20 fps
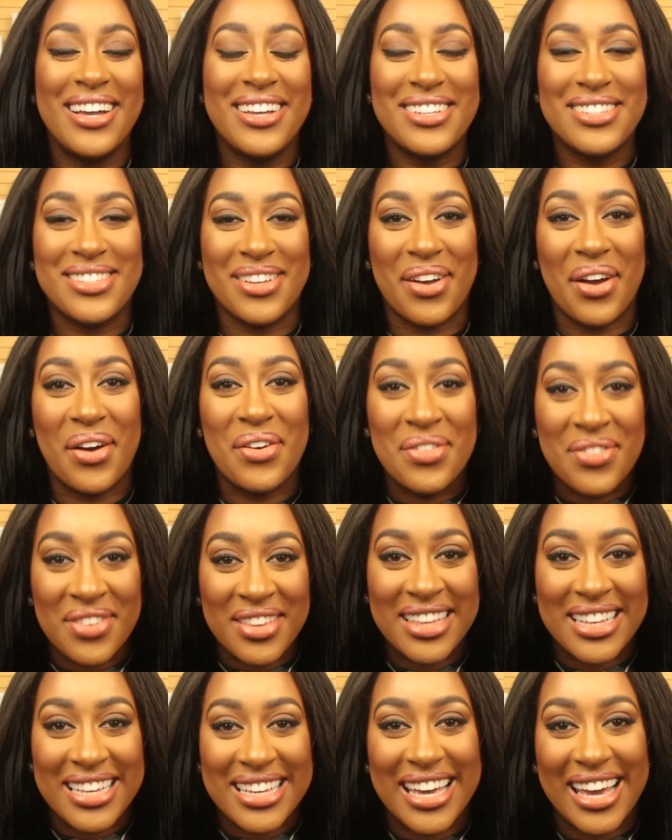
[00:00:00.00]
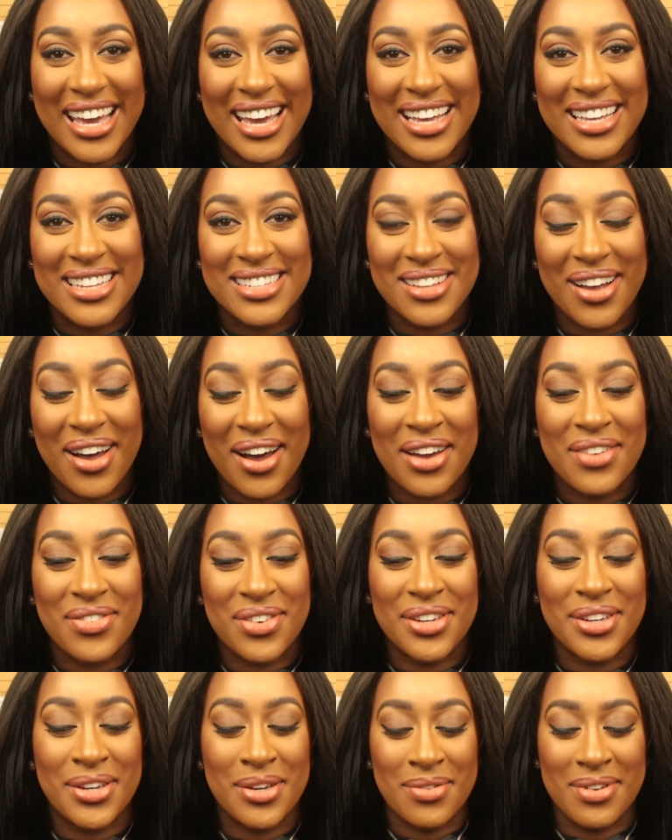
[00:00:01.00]
So over the years I've
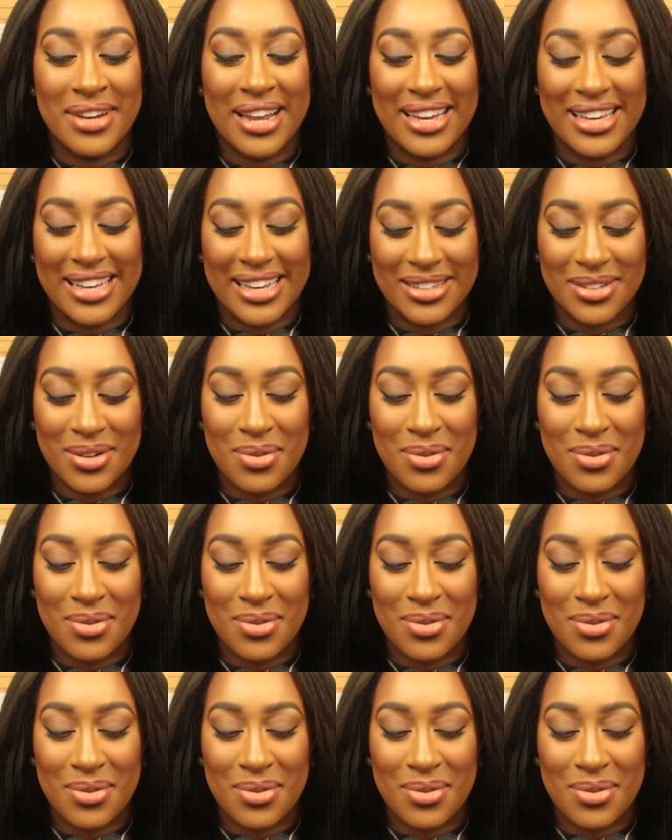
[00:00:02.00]
accumulated